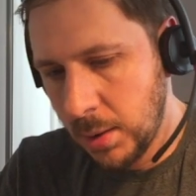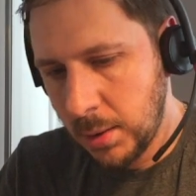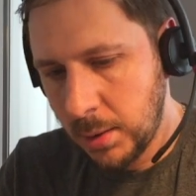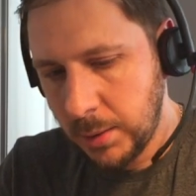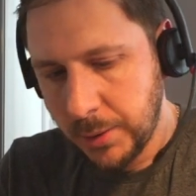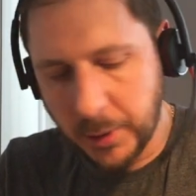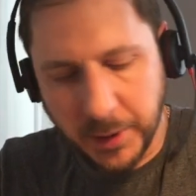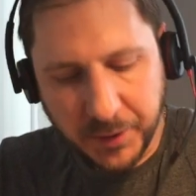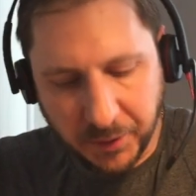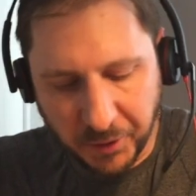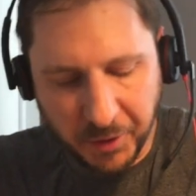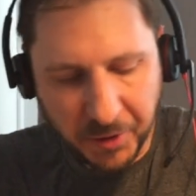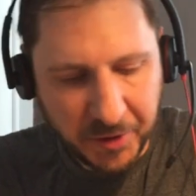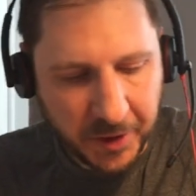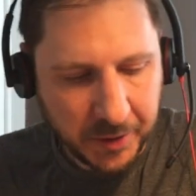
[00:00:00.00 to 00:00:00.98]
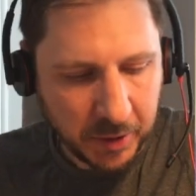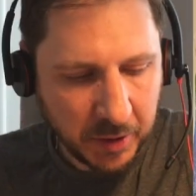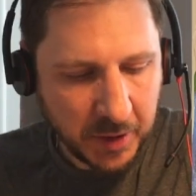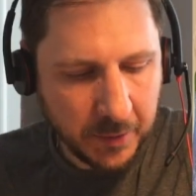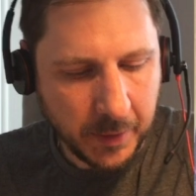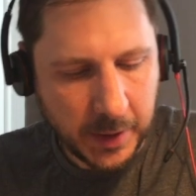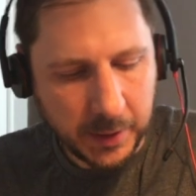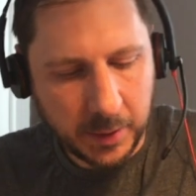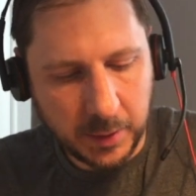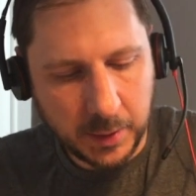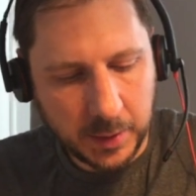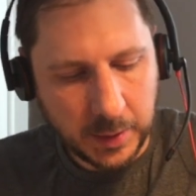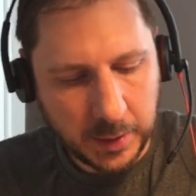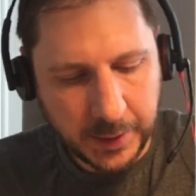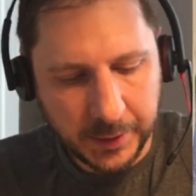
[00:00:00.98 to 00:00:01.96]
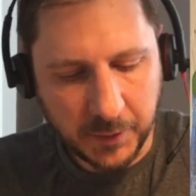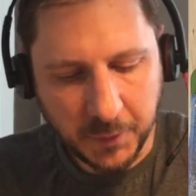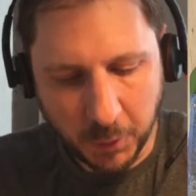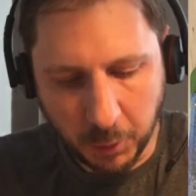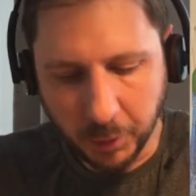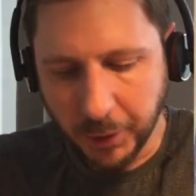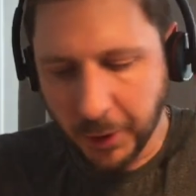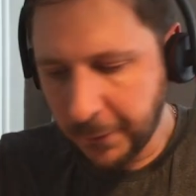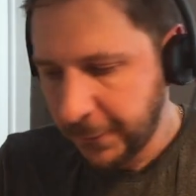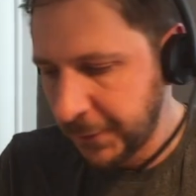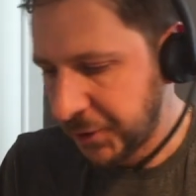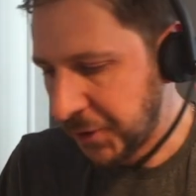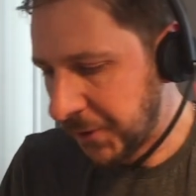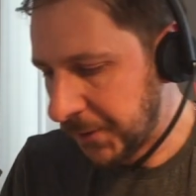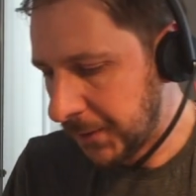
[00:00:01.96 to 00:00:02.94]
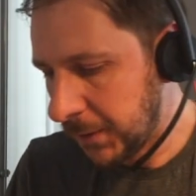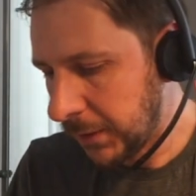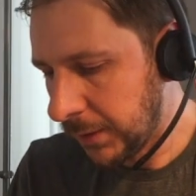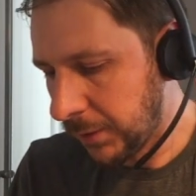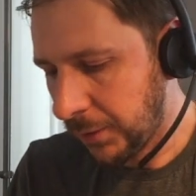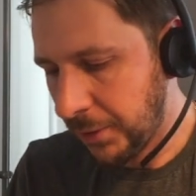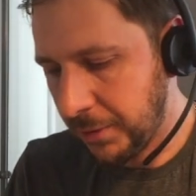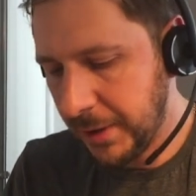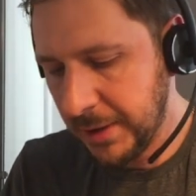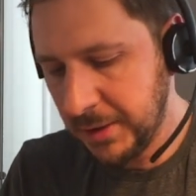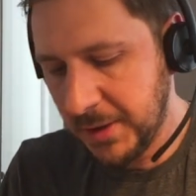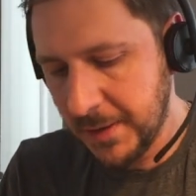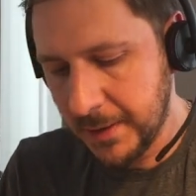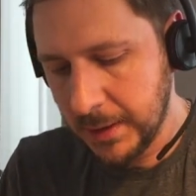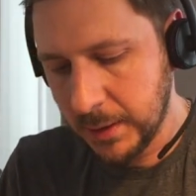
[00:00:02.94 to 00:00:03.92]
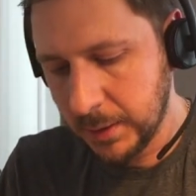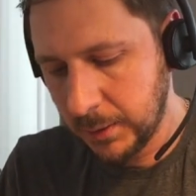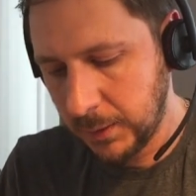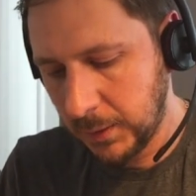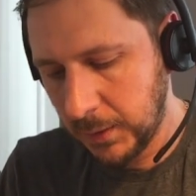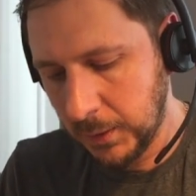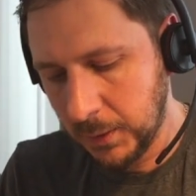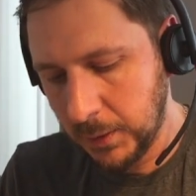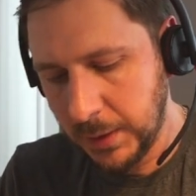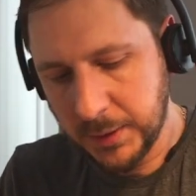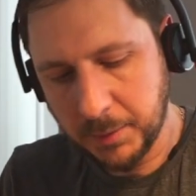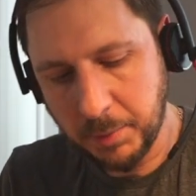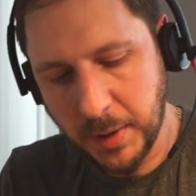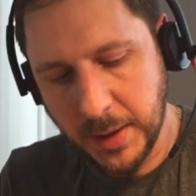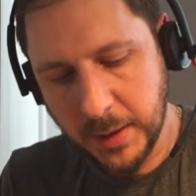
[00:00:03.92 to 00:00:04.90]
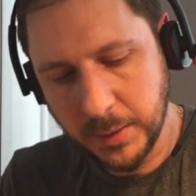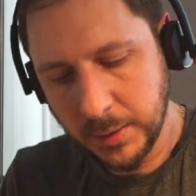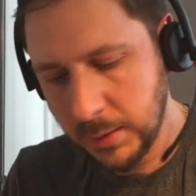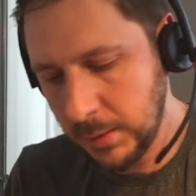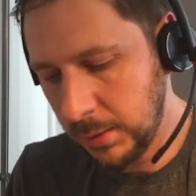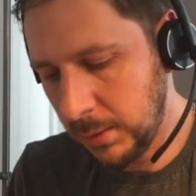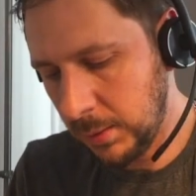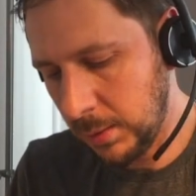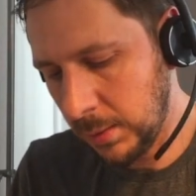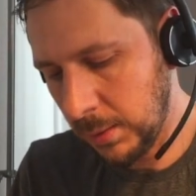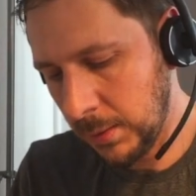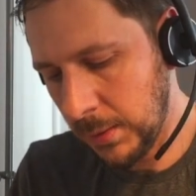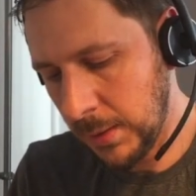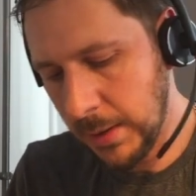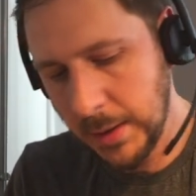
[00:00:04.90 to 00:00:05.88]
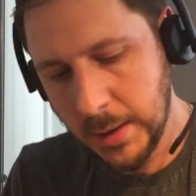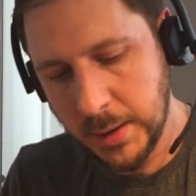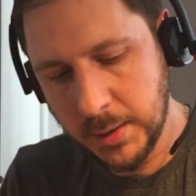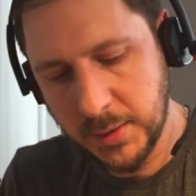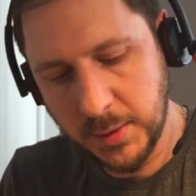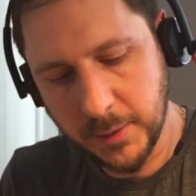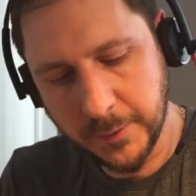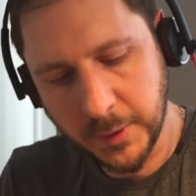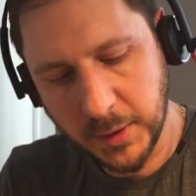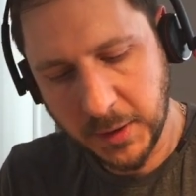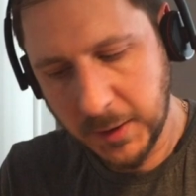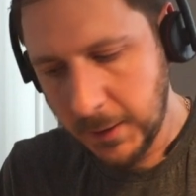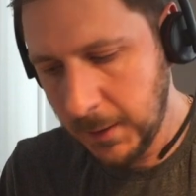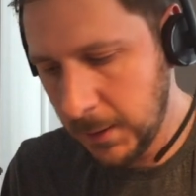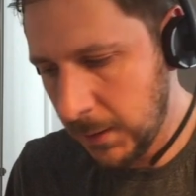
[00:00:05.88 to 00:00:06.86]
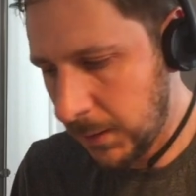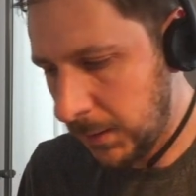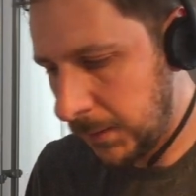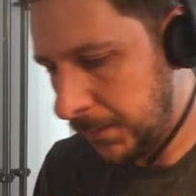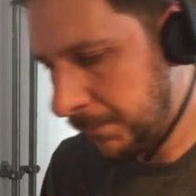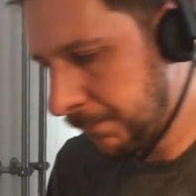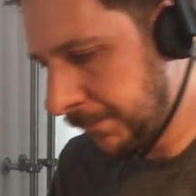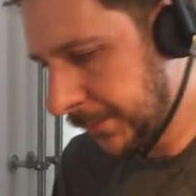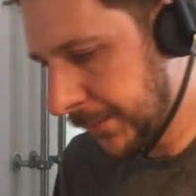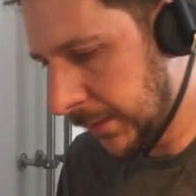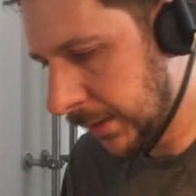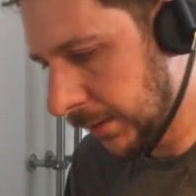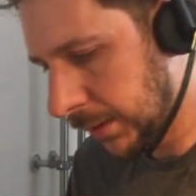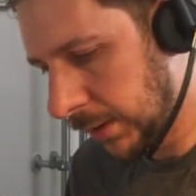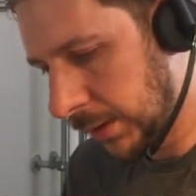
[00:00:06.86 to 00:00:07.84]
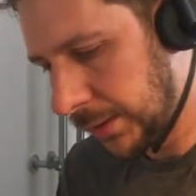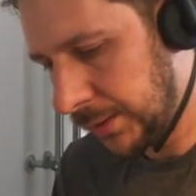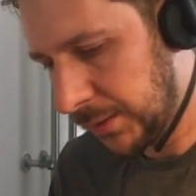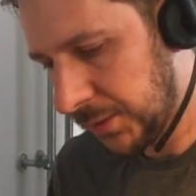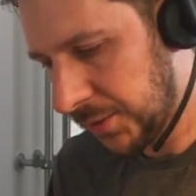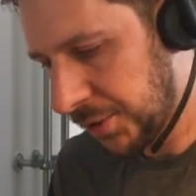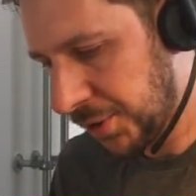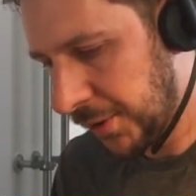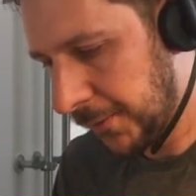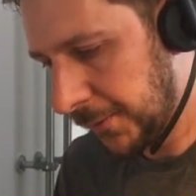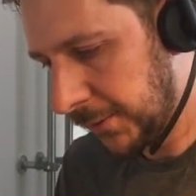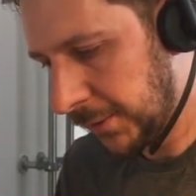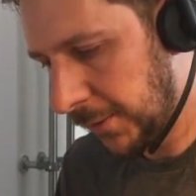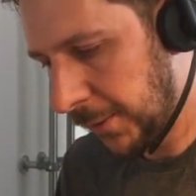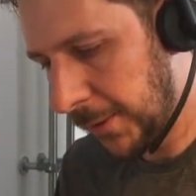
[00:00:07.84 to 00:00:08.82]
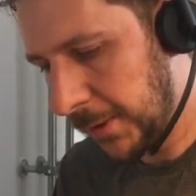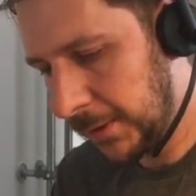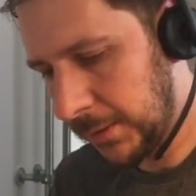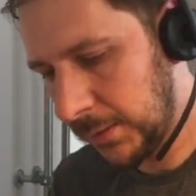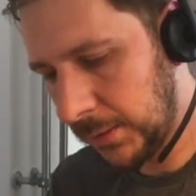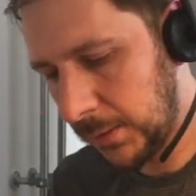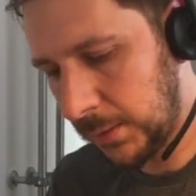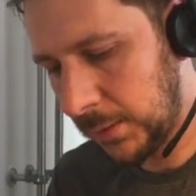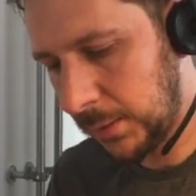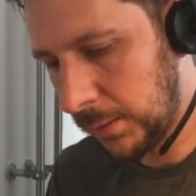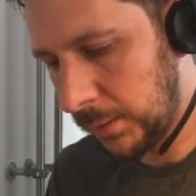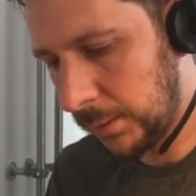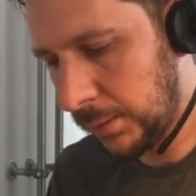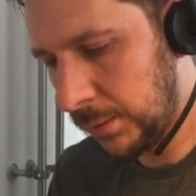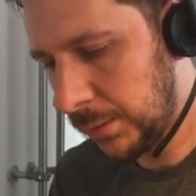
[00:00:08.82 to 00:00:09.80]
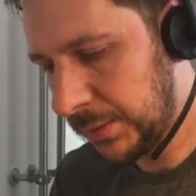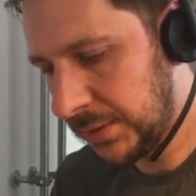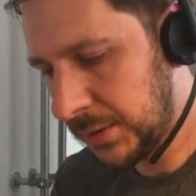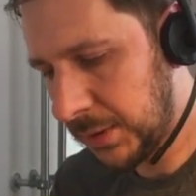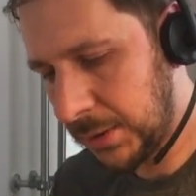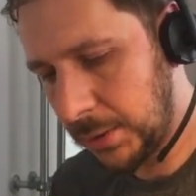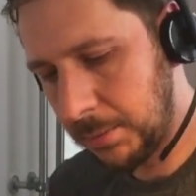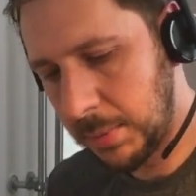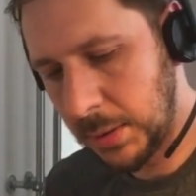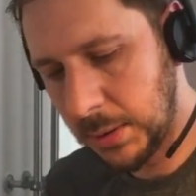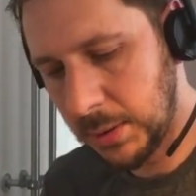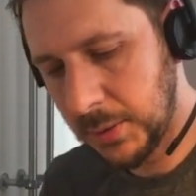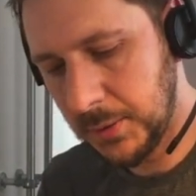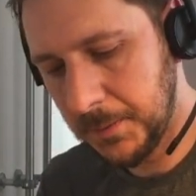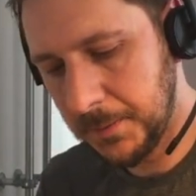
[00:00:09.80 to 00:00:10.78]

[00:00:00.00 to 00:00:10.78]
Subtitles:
Now let's slow down the Keyraken. Let's hold off a turn and slow down Keyraken. So let's play an AD over here. Okay, let's shift things to the side a bit.